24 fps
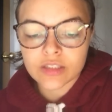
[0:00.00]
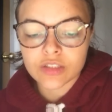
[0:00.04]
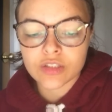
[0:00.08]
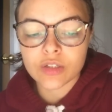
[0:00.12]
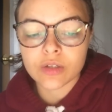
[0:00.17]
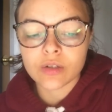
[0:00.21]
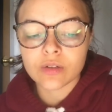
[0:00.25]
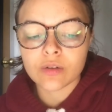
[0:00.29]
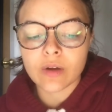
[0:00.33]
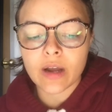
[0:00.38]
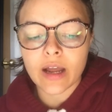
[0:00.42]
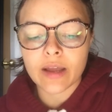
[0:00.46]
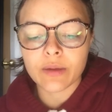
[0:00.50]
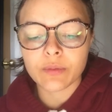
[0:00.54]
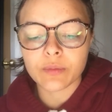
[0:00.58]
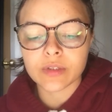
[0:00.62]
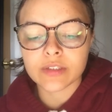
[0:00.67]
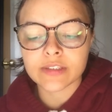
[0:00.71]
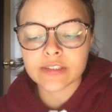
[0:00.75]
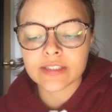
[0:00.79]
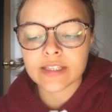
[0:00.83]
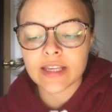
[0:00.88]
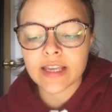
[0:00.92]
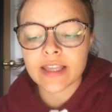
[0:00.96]
so I will
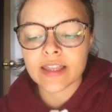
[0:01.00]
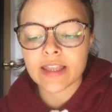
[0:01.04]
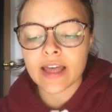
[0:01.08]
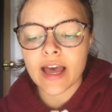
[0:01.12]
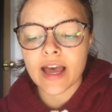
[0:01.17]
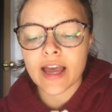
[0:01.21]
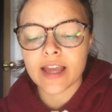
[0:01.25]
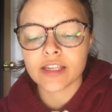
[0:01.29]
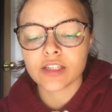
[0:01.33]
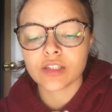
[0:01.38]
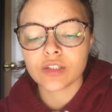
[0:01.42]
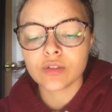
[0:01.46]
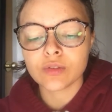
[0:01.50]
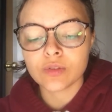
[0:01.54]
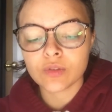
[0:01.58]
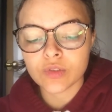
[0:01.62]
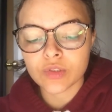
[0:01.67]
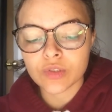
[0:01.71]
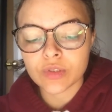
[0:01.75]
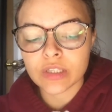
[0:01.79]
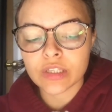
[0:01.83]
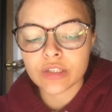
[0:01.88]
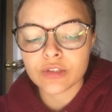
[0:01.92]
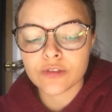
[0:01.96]
say that I
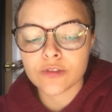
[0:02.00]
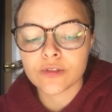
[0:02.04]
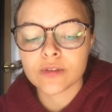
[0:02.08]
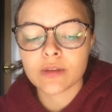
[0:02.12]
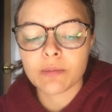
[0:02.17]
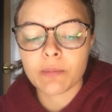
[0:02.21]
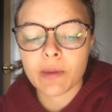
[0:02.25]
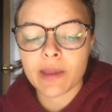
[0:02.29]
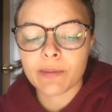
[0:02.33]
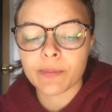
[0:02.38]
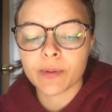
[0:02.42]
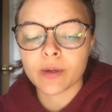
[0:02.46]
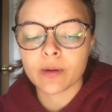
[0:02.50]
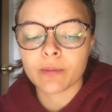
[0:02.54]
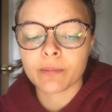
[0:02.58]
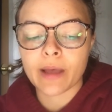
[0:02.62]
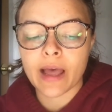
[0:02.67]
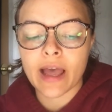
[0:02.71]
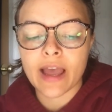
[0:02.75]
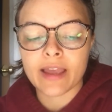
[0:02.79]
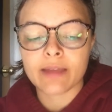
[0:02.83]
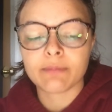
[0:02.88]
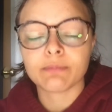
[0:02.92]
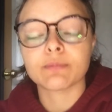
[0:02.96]
usually use the paper, but
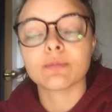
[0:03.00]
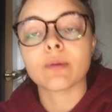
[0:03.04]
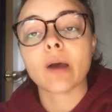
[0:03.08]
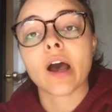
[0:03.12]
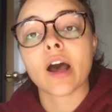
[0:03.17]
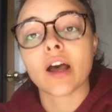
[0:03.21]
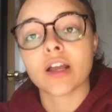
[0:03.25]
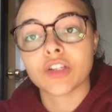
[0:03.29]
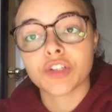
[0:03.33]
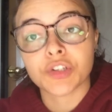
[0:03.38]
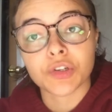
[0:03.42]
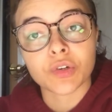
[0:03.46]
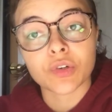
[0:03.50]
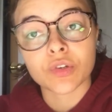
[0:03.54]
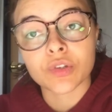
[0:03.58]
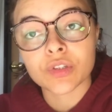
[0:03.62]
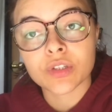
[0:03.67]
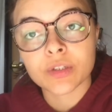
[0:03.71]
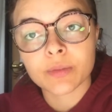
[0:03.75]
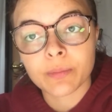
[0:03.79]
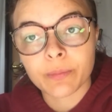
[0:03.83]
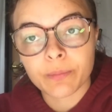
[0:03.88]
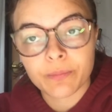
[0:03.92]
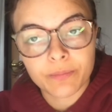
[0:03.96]
I'm a
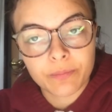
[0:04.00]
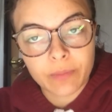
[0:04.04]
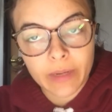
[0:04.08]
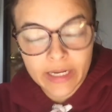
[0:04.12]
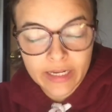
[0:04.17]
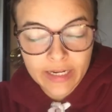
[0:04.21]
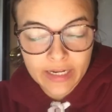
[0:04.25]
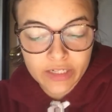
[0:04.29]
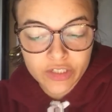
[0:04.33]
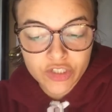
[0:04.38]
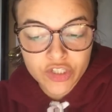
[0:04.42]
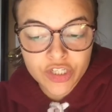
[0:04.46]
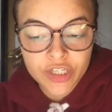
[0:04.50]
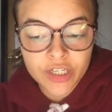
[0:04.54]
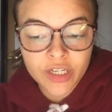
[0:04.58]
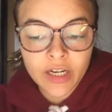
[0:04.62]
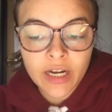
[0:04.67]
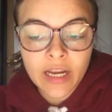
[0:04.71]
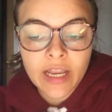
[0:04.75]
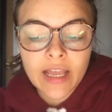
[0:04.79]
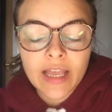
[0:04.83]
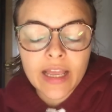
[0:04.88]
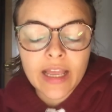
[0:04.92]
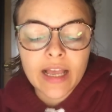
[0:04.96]
journaler by nature.
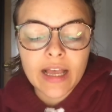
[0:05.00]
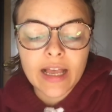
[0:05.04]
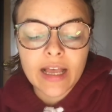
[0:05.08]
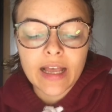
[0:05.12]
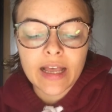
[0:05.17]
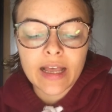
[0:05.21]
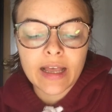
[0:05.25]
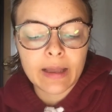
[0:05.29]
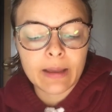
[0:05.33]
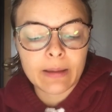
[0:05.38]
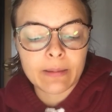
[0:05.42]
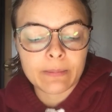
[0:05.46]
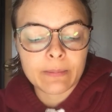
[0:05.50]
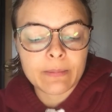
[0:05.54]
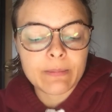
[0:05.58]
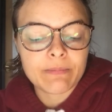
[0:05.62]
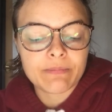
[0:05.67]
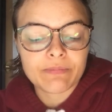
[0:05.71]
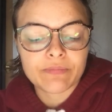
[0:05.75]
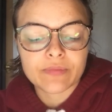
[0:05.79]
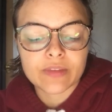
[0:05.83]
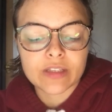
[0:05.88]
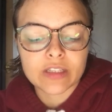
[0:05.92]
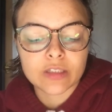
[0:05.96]
Um,
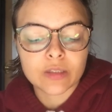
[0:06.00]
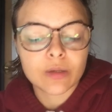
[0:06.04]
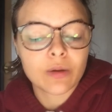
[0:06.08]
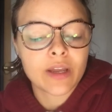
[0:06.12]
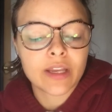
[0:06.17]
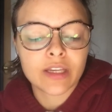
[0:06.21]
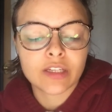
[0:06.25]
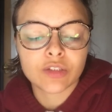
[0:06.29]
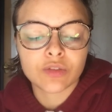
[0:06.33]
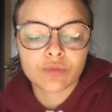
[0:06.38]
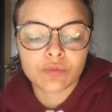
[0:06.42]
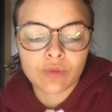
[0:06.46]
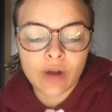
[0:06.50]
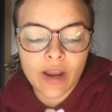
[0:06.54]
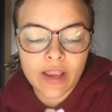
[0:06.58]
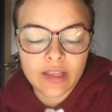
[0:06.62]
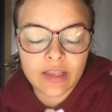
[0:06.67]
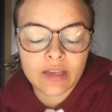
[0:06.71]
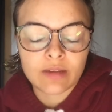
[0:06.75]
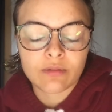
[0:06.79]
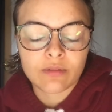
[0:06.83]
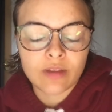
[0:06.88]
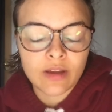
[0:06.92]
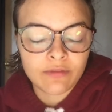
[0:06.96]
so I write
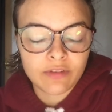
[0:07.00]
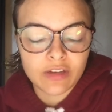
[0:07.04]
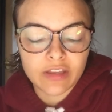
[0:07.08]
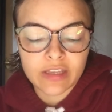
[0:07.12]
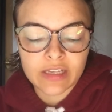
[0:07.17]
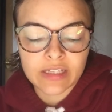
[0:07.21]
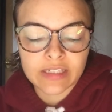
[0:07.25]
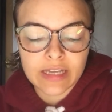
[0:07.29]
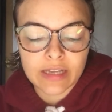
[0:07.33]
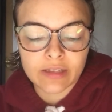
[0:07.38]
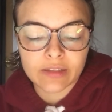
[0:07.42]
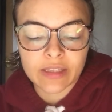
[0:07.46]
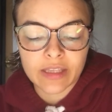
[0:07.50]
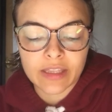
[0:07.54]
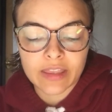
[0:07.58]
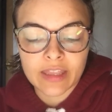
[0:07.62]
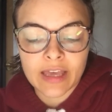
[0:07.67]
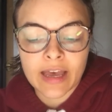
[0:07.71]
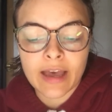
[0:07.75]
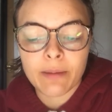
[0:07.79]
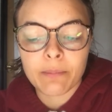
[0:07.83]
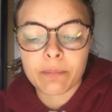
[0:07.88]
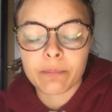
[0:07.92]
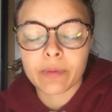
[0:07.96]
everything down like
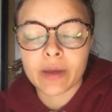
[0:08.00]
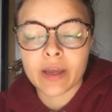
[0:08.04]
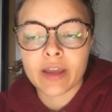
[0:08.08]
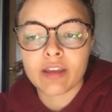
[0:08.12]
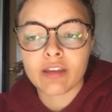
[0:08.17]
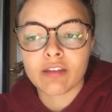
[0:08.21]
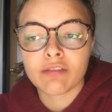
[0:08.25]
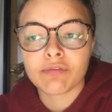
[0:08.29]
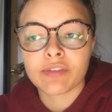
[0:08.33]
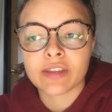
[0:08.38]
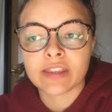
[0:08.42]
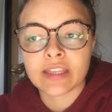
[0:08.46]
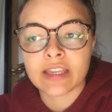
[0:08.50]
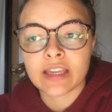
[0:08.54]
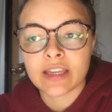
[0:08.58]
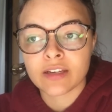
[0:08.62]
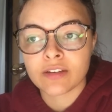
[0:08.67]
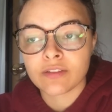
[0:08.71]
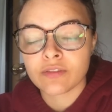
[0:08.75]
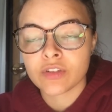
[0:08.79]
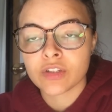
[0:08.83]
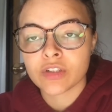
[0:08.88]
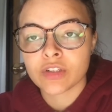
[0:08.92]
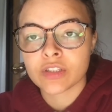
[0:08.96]
that. But if at the end
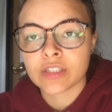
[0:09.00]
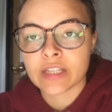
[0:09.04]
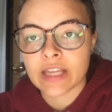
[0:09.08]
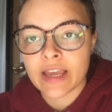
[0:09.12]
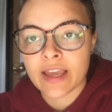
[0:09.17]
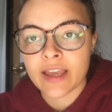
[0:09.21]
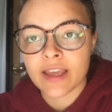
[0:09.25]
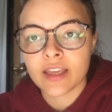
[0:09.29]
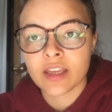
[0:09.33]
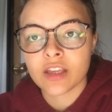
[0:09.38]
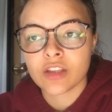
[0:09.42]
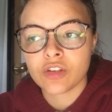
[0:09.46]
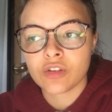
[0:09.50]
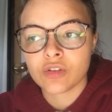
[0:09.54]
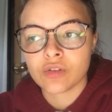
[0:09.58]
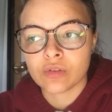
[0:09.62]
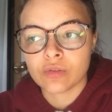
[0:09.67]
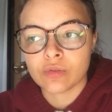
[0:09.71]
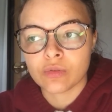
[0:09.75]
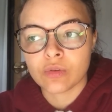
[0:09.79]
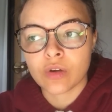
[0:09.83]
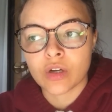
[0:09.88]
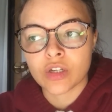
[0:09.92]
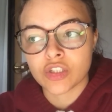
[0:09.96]
of your day
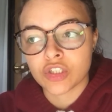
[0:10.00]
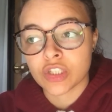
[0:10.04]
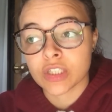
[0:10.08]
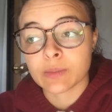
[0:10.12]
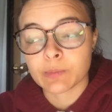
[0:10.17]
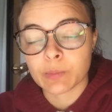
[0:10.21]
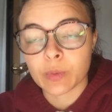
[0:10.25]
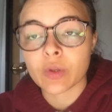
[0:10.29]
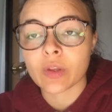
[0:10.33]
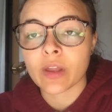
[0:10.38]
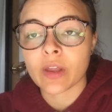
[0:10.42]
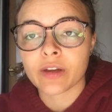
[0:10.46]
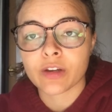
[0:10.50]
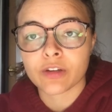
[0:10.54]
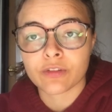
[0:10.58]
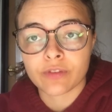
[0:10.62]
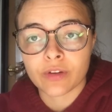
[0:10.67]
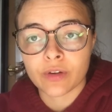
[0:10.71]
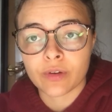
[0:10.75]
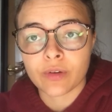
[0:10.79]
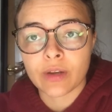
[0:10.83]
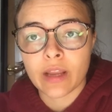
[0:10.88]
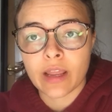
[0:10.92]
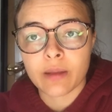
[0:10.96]
you just pull
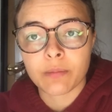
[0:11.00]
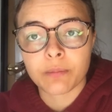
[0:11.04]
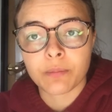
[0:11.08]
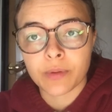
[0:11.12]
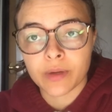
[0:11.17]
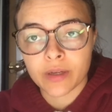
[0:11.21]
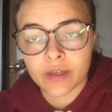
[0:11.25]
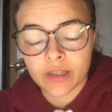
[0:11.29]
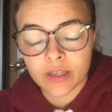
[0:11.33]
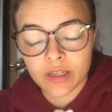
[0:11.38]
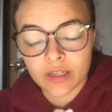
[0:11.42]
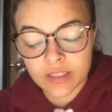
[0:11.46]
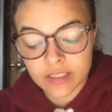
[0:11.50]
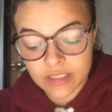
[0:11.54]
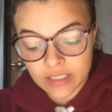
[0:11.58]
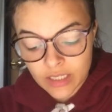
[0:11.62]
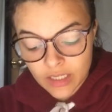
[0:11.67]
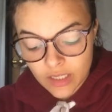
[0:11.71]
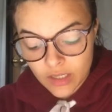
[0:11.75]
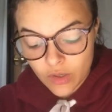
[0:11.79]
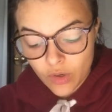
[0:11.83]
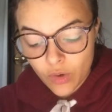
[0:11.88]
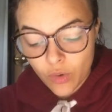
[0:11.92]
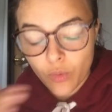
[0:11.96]
phone and put
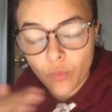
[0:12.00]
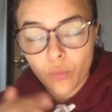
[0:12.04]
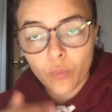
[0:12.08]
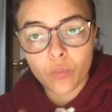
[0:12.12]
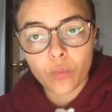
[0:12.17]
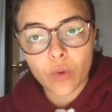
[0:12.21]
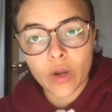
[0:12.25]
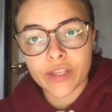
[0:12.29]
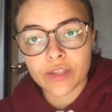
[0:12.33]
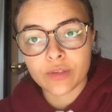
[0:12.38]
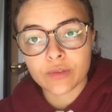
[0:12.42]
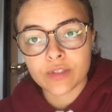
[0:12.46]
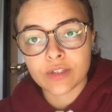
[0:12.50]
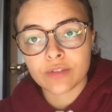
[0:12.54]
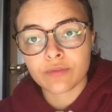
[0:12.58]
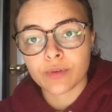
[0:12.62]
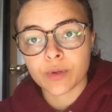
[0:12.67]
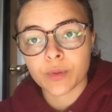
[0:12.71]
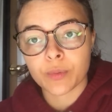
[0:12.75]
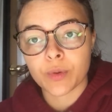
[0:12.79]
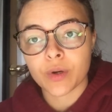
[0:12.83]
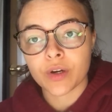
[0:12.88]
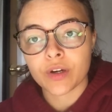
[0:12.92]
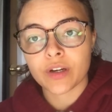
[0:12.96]
what you did for
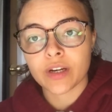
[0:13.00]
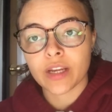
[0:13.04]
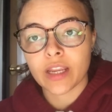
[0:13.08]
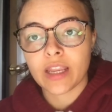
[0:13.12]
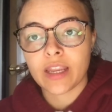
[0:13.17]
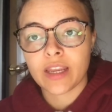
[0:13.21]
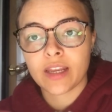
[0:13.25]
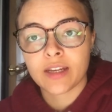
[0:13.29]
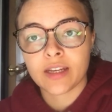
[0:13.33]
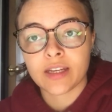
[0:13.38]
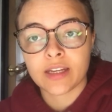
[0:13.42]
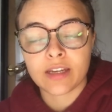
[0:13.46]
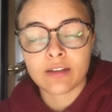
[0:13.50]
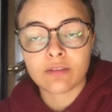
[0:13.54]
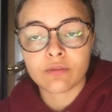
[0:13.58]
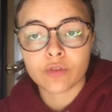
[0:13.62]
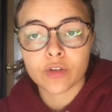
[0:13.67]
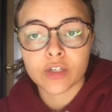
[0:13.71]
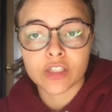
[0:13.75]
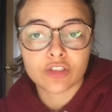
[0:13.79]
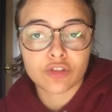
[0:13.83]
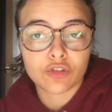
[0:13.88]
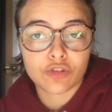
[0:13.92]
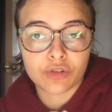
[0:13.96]
work in an
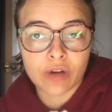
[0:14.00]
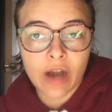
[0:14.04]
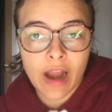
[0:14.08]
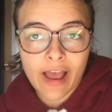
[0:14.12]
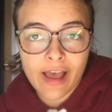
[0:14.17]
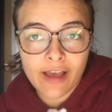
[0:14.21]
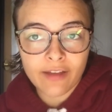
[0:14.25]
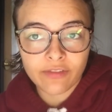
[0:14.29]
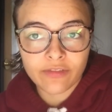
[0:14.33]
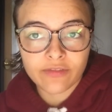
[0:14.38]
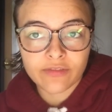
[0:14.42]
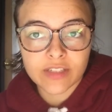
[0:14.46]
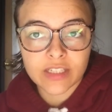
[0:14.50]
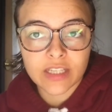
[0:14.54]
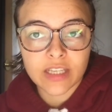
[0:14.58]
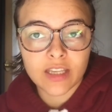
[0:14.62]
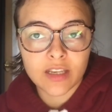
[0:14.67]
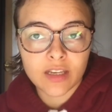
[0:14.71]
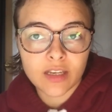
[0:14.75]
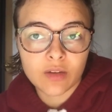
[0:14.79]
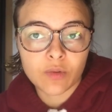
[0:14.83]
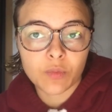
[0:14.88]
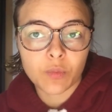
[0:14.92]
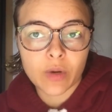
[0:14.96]
invoice draft
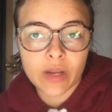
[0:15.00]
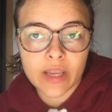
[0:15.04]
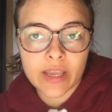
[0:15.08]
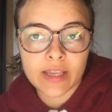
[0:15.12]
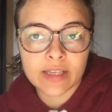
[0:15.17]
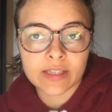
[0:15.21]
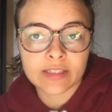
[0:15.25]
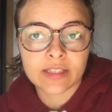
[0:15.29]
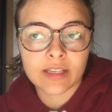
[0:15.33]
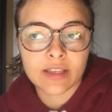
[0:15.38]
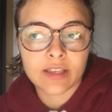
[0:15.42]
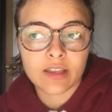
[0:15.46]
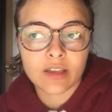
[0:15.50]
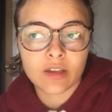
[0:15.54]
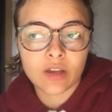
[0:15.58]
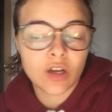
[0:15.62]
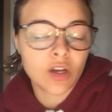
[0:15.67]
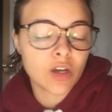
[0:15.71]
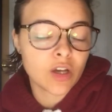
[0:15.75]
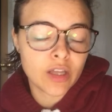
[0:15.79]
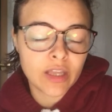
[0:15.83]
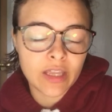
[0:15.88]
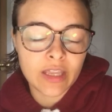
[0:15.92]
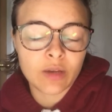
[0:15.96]
in ways
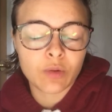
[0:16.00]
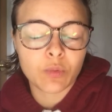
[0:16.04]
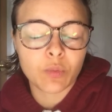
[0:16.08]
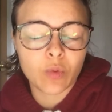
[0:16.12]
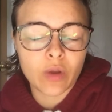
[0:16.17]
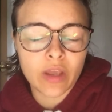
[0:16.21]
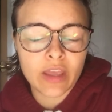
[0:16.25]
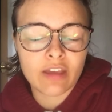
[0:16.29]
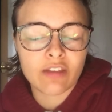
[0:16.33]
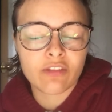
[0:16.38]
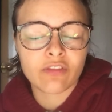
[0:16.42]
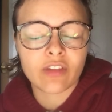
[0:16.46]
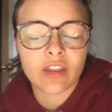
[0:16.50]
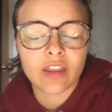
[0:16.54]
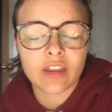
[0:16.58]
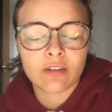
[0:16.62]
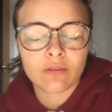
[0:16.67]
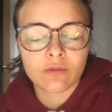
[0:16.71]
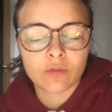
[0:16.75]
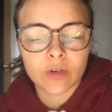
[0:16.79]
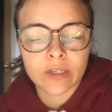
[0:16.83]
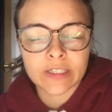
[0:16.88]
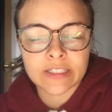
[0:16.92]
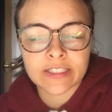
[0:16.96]
uh, in wave
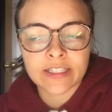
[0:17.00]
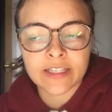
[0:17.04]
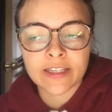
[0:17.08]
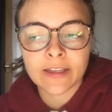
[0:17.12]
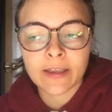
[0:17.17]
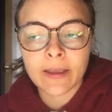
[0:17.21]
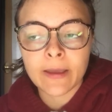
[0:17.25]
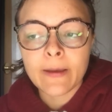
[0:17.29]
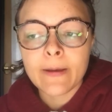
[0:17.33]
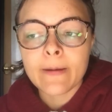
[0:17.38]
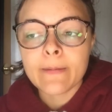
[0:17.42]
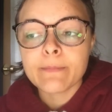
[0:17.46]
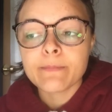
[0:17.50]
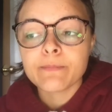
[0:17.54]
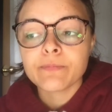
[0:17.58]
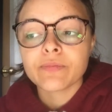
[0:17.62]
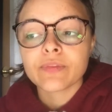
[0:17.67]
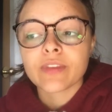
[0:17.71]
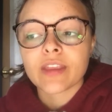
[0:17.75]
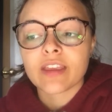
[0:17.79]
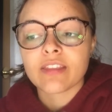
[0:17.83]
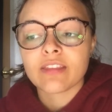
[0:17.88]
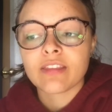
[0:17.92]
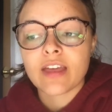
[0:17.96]
invoicing,
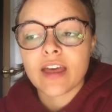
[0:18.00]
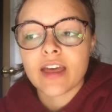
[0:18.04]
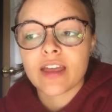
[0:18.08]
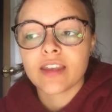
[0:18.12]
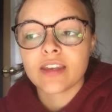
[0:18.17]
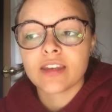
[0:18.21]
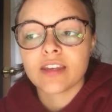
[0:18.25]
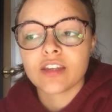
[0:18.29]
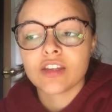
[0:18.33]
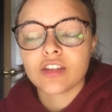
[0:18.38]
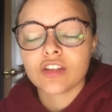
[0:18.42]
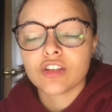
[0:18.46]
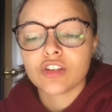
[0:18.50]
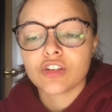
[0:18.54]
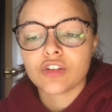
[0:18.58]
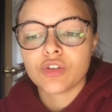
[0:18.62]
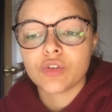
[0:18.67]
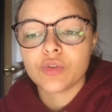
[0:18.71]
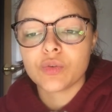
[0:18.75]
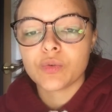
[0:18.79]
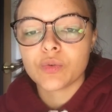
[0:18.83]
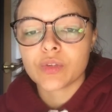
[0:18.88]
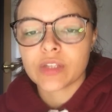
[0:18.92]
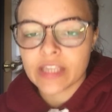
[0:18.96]
then
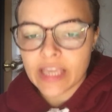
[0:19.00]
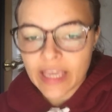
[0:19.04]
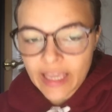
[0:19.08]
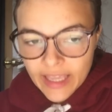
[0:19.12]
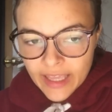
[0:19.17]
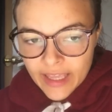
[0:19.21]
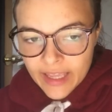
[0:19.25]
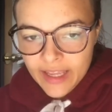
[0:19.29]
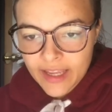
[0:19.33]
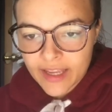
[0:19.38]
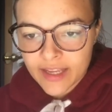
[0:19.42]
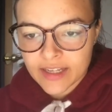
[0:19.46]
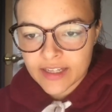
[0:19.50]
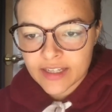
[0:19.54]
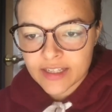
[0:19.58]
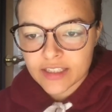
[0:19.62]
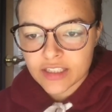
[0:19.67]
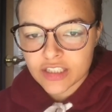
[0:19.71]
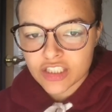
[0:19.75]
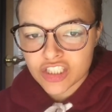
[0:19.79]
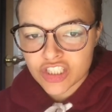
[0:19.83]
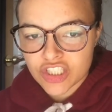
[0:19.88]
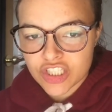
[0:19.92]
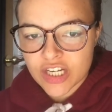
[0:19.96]
you can
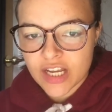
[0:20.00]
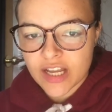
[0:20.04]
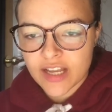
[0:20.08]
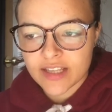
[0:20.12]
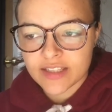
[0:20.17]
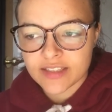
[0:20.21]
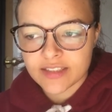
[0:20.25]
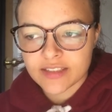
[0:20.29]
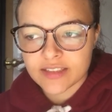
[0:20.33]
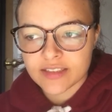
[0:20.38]
just